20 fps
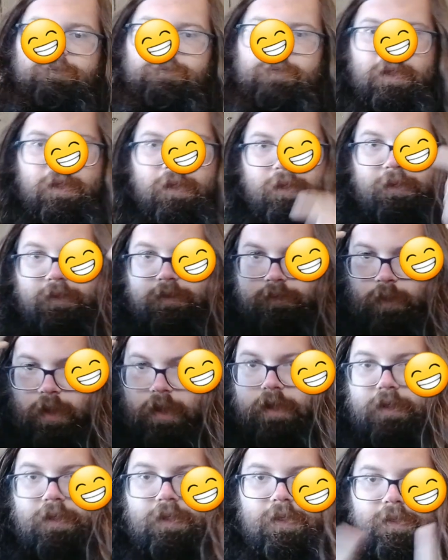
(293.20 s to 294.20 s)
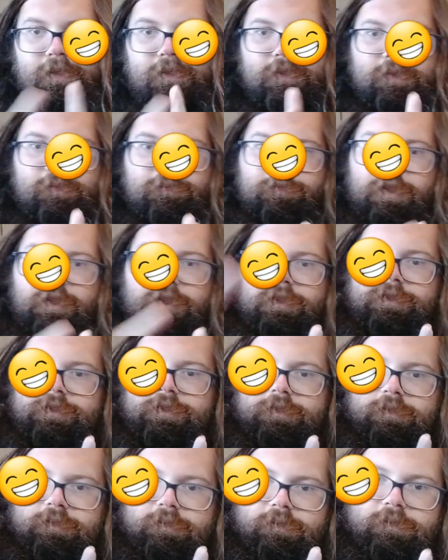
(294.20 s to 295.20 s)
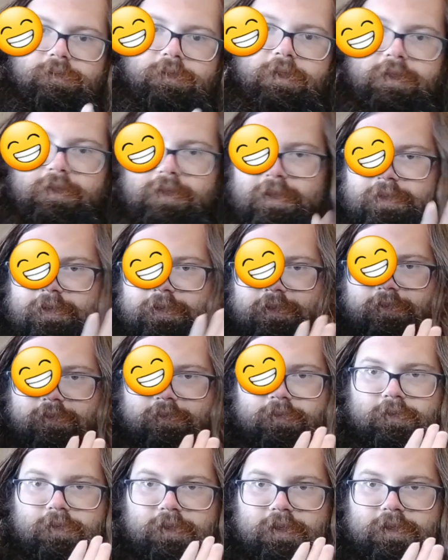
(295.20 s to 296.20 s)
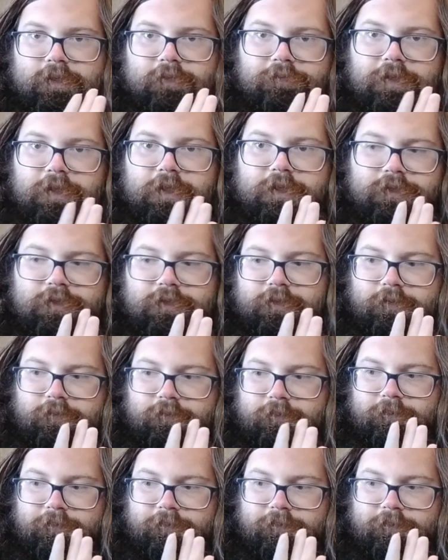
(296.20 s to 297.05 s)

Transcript: In his mind, he's finished. It's finished.